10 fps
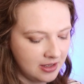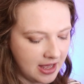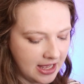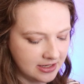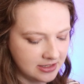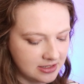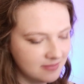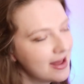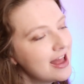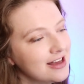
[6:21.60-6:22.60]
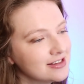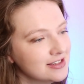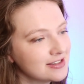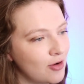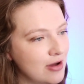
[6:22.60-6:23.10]
And my
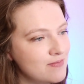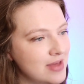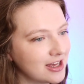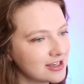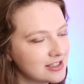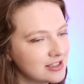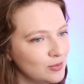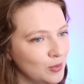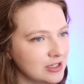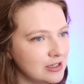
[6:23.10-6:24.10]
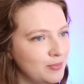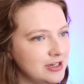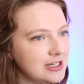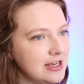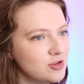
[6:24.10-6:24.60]
accent's quite mixed, because I've been
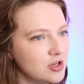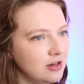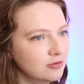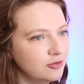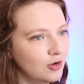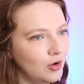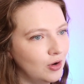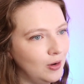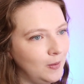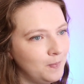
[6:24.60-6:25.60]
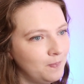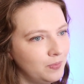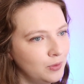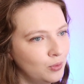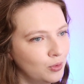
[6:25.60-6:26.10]
teaching for,
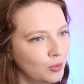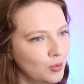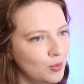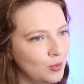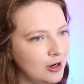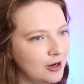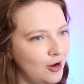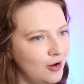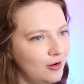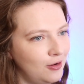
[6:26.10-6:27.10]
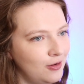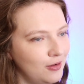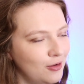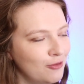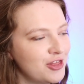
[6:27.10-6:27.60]

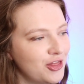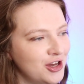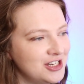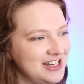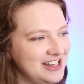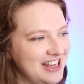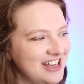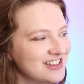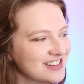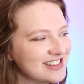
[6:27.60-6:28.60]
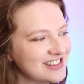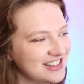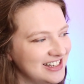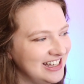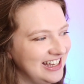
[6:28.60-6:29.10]
over 13 years.
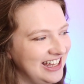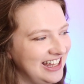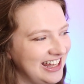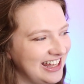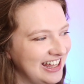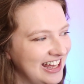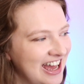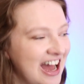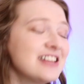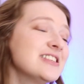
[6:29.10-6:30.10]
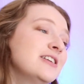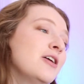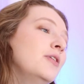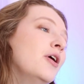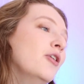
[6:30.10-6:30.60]
Actually,
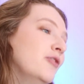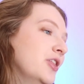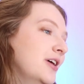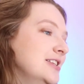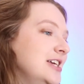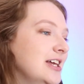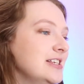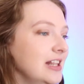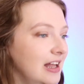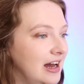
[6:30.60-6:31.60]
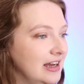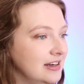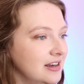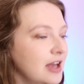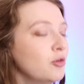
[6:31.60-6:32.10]
no, not over 13, that's a lie.
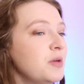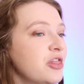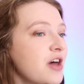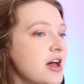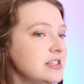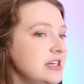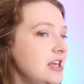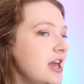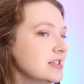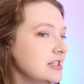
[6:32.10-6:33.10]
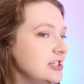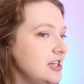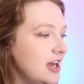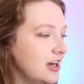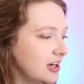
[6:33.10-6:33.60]
It will be 13 years this
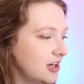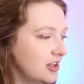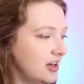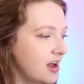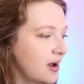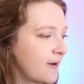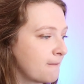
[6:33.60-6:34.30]
year, I think.